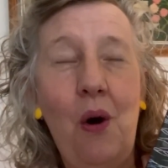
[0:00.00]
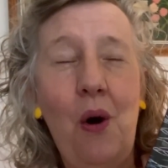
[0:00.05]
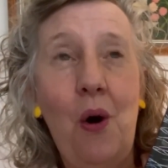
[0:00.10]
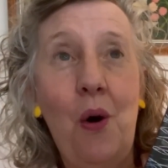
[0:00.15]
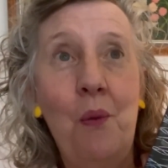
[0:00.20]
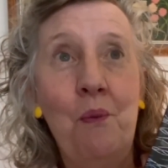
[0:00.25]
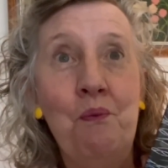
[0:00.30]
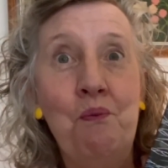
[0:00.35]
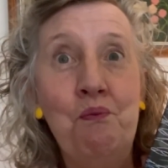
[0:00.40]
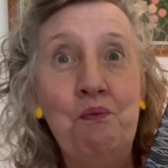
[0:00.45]

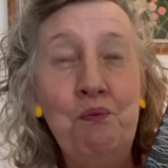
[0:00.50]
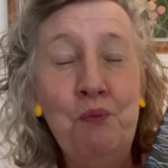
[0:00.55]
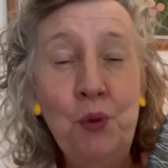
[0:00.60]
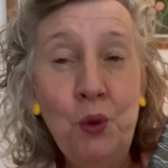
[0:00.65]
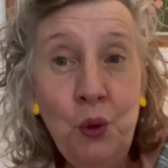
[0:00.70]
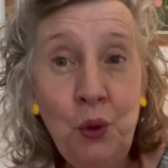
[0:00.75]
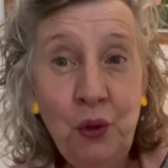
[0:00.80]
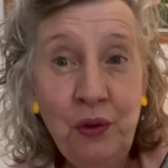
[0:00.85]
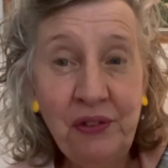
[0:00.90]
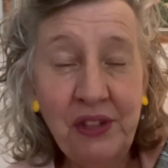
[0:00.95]

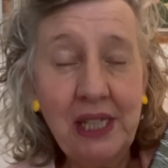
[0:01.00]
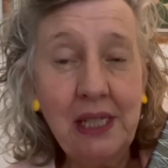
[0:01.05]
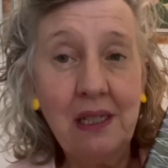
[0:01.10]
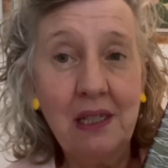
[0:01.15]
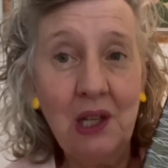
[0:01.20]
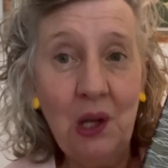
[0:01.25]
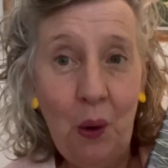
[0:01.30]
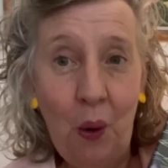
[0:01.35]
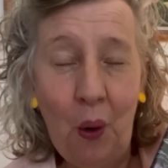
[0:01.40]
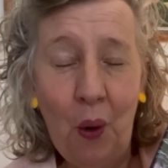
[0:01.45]
moving
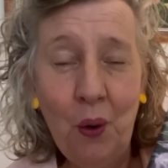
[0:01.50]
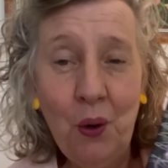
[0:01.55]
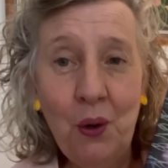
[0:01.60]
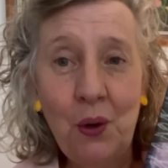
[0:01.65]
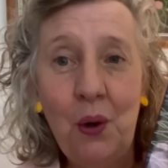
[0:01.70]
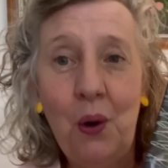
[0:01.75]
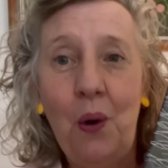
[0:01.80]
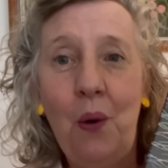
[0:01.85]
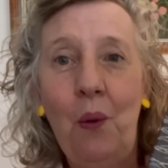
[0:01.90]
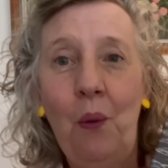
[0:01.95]
along
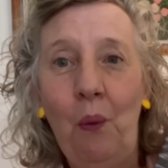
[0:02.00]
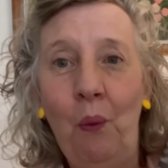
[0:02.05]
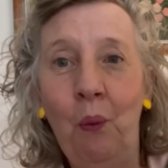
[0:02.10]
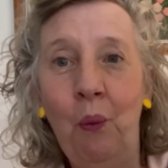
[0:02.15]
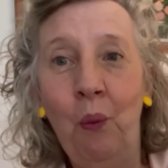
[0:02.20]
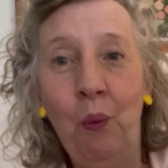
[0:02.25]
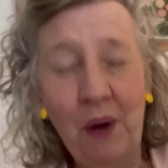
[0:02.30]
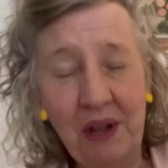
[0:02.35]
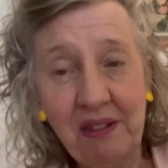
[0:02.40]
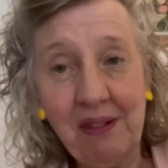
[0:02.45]

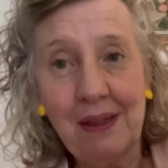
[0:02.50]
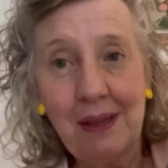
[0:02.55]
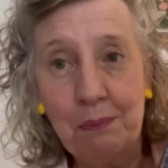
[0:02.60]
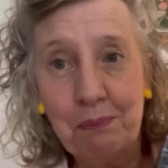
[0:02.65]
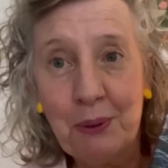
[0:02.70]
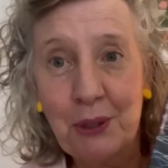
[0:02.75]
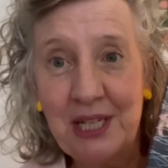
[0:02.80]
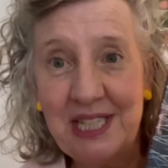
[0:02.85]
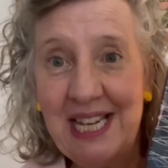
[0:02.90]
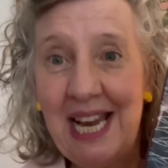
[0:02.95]
with the
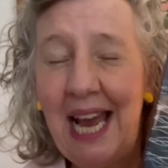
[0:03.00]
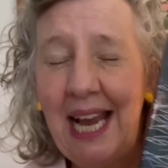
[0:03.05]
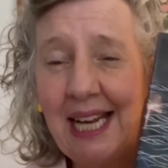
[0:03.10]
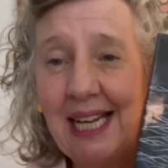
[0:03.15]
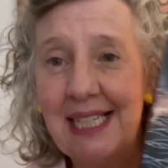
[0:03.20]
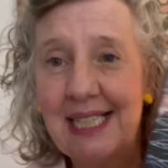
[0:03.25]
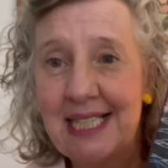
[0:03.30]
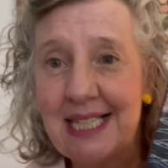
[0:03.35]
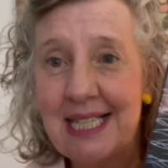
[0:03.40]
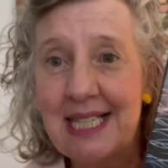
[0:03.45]

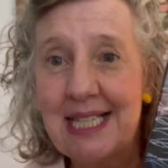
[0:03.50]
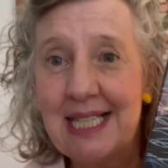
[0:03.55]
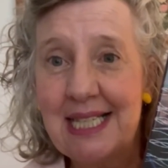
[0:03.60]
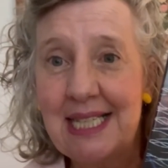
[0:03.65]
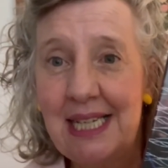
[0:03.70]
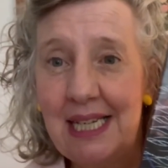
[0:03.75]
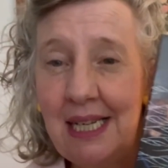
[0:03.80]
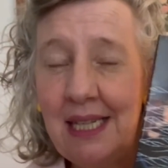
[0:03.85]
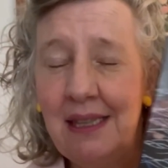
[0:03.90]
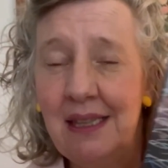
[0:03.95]
protagonist
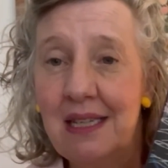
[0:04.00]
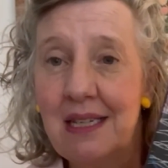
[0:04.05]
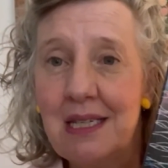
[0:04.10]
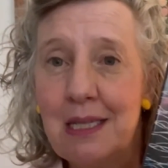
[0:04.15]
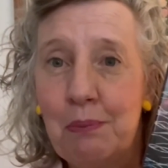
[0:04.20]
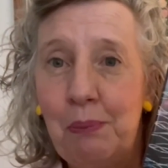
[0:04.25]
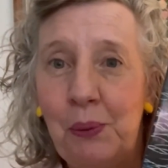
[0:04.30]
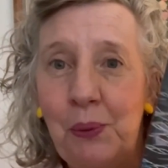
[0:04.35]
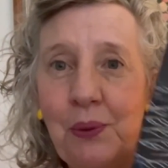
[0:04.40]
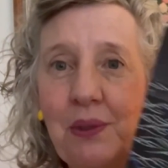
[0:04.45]
in this
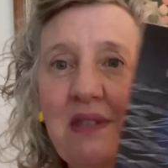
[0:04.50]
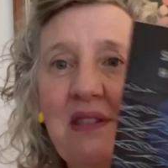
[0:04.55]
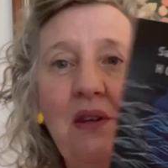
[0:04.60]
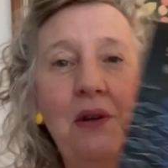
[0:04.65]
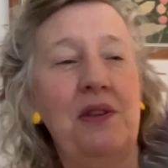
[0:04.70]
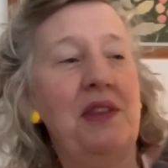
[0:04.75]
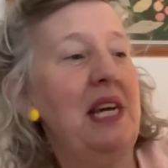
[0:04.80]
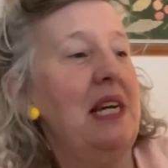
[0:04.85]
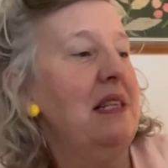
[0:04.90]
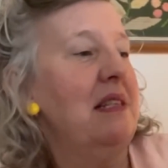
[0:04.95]
book. So
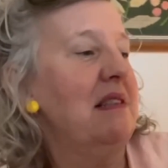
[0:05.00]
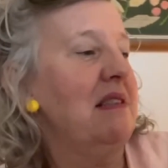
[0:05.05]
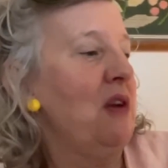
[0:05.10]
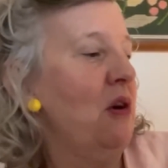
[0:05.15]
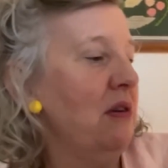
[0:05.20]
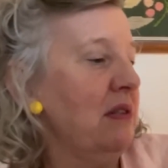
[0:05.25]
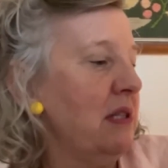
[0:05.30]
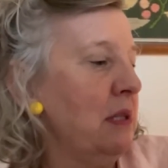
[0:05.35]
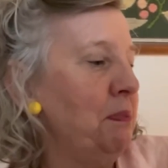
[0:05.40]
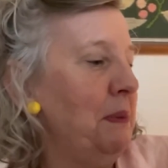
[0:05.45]
that is
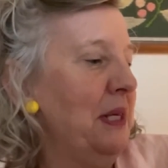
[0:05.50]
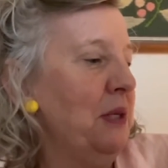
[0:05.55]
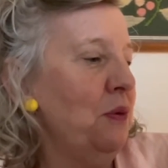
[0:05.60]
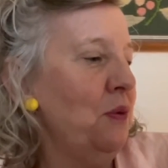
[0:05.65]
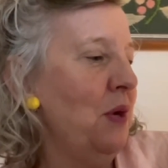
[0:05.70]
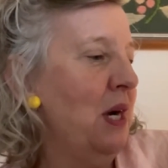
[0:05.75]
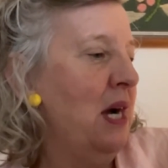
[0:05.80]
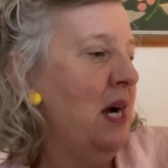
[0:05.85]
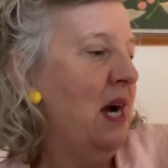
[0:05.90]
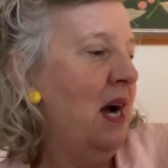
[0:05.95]
Hospital
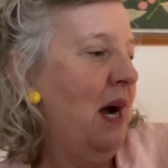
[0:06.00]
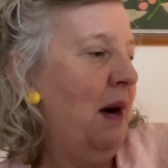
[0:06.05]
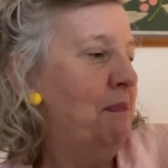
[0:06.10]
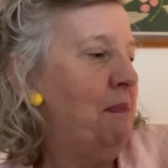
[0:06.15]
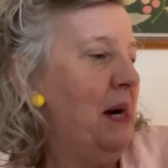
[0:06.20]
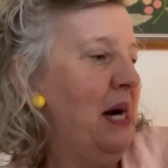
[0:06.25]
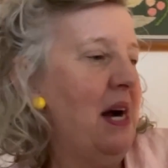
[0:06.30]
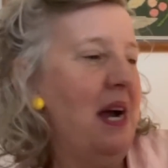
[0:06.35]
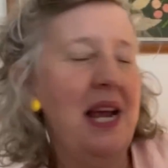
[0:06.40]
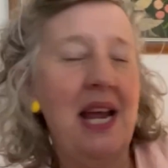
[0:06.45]

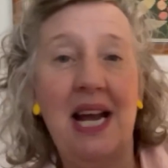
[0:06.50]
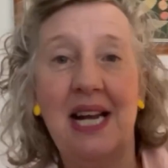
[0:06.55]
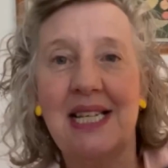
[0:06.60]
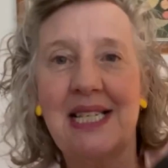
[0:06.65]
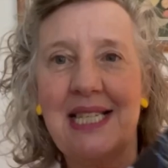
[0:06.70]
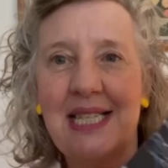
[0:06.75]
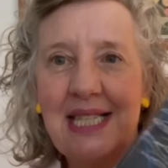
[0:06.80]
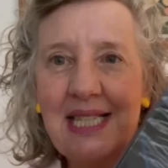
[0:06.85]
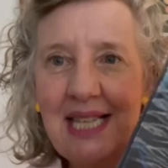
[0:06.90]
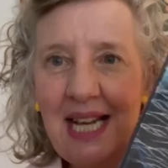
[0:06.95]
by
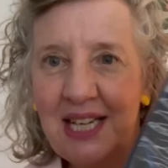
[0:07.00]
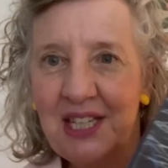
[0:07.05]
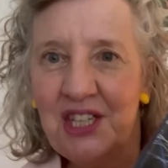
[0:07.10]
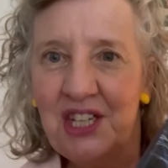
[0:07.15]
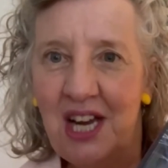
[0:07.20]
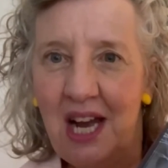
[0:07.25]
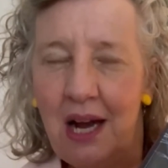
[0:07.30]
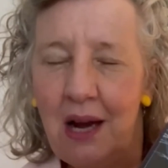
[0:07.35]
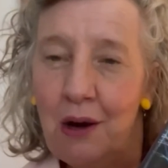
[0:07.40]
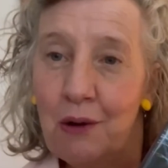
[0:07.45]

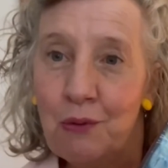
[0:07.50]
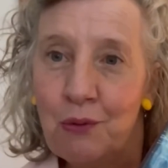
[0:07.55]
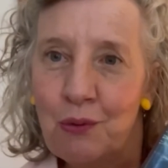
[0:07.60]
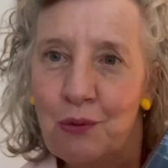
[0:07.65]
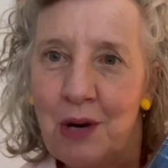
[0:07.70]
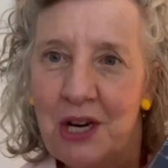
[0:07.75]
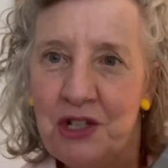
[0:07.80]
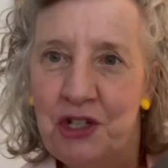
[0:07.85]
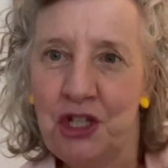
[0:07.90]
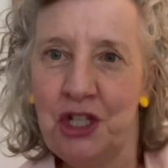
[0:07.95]
Sanya
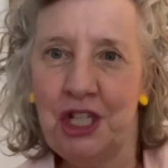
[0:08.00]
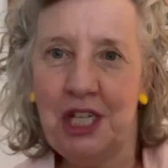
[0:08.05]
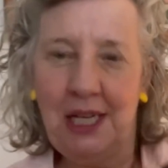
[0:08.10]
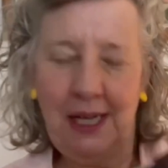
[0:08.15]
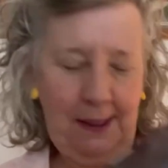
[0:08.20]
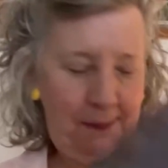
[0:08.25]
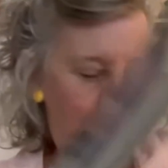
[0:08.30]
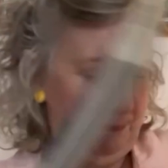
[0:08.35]
Rushdi.